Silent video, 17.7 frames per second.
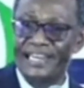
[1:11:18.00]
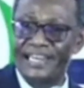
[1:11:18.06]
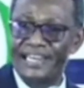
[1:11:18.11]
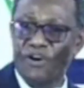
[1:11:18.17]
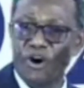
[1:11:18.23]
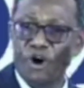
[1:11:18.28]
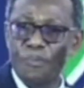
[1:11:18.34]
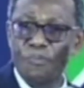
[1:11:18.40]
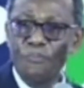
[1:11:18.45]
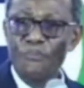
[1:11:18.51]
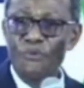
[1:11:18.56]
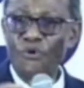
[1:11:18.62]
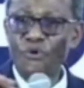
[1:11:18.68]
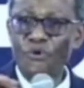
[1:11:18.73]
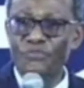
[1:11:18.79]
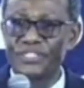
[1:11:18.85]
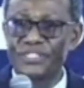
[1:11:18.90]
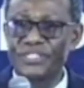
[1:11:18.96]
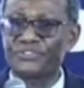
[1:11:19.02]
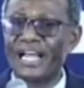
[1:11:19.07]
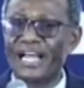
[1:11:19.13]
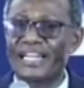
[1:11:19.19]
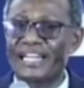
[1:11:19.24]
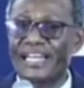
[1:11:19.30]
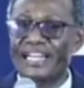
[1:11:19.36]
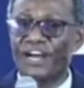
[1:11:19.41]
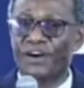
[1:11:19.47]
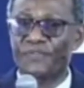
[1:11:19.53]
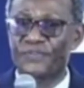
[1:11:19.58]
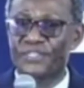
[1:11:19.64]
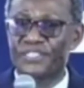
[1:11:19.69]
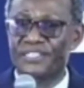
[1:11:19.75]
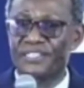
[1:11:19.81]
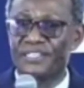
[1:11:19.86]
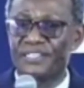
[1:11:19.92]
or moved into another
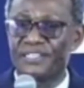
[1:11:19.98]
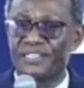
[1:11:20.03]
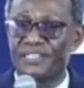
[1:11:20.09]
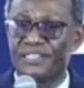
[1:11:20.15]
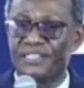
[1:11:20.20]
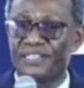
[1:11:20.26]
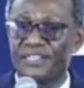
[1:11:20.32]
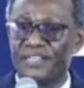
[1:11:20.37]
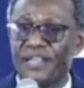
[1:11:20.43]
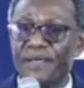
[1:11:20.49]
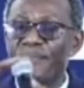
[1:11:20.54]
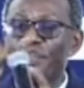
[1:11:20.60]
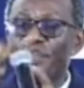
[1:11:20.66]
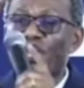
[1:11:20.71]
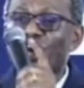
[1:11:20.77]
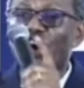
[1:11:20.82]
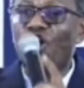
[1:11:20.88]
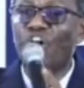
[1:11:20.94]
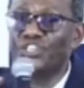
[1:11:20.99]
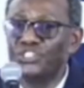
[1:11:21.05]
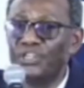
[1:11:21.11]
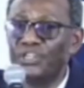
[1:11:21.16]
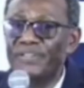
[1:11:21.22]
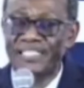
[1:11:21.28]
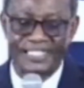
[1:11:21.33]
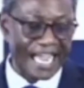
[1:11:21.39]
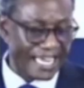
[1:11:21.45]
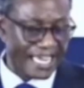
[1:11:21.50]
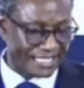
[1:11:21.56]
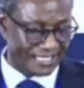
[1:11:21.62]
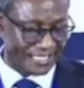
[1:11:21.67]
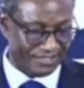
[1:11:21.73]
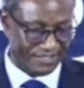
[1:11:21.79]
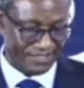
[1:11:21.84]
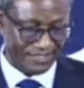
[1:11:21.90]
office, because of the
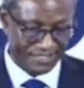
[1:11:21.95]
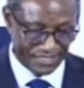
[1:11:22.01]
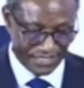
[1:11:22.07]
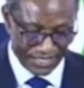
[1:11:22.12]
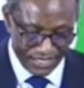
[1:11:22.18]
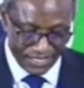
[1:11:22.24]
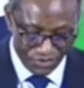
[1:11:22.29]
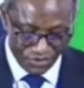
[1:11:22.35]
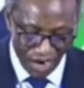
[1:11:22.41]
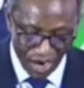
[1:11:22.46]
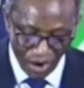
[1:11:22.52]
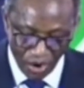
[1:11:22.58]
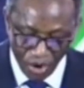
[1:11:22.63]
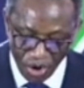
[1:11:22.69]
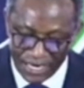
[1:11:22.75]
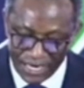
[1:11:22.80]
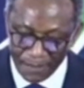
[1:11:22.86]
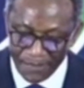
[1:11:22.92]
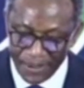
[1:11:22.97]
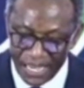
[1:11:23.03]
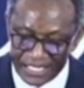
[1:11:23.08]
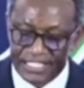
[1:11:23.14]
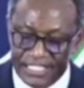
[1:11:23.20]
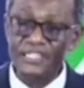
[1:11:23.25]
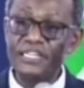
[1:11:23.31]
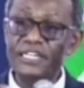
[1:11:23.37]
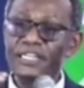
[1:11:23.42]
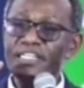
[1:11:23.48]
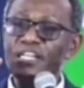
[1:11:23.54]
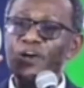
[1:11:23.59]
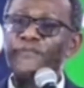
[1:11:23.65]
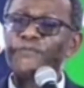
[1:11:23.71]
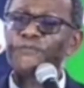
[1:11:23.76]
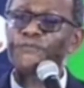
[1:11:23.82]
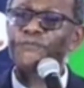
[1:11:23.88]
title, you are called the person
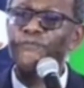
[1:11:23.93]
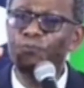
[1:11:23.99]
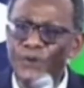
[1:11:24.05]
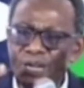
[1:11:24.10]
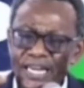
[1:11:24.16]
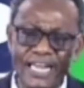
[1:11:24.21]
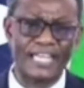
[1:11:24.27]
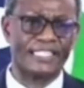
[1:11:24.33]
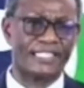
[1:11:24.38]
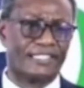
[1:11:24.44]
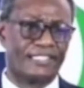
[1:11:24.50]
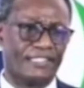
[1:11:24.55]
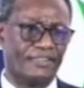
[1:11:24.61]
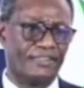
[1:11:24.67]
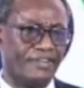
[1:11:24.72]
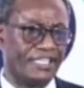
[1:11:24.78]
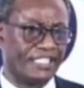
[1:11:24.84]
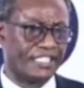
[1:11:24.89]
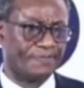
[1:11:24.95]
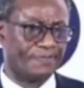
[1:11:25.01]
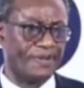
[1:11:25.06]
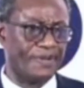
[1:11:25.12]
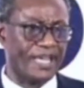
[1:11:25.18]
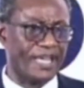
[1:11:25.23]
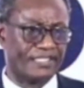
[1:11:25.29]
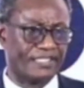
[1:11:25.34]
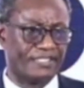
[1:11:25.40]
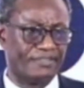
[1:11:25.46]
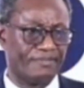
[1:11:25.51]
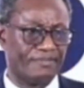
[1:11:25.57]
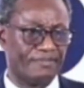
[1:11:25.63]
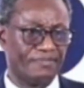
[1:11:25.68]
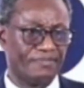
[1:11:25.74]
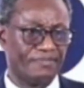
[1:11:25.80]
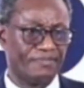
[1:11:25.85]
the fullest respect.
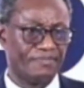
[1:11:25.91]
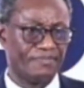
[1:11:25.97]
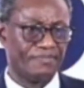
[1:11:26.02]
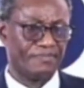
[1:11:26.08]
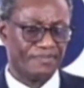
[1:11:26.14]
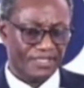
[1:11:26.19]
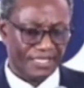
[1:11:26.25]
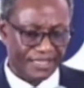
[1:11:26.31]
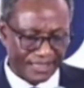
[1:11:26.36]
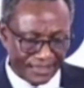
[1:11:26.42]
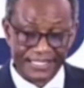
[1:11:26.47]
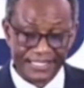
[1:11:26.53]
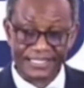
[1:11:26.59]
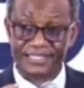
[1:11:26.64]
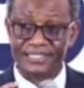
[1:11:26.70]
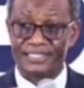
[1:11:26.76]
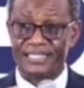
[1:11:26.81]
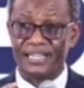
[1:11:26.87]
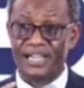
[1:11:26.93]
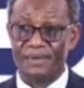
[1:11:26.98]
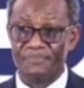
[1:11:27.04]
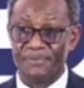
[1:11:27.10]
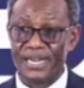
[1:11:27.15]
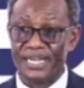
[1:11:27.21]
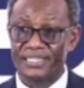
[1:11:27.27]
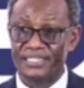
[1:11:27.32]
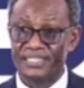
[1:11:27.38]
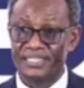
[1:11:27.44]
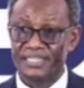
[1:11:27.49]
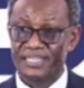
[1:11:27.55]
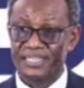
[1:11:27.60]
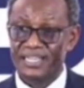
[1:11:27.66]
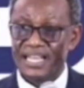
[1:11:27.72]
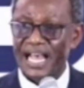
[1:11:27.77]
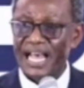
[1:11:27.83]
This is our brand.
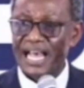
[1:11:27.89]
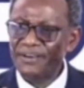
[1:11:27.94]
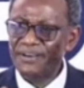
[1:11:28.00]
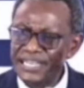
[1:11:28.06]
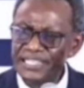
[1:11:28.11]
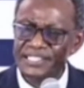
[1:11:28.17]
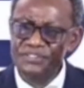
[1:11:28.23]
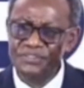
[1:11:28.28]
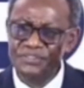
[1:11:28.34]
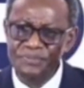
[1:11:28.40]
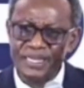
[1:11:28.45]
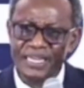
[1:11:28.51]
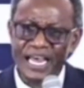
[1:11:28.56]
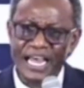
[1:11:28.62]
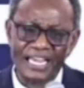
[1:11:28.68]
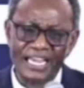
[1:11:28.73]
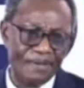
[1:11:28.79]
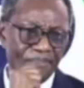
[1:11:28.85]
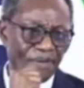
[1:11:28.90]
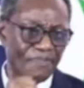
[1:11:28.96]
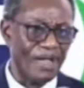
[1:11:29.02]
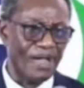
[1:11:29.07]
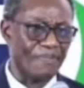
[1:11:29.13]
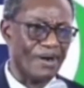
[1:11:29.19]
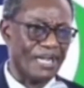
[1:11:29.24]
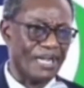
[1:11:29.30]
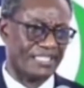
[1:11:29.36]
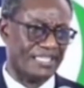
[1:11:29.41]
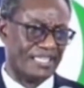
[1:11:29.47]
Otherwise, it would be like me being matching.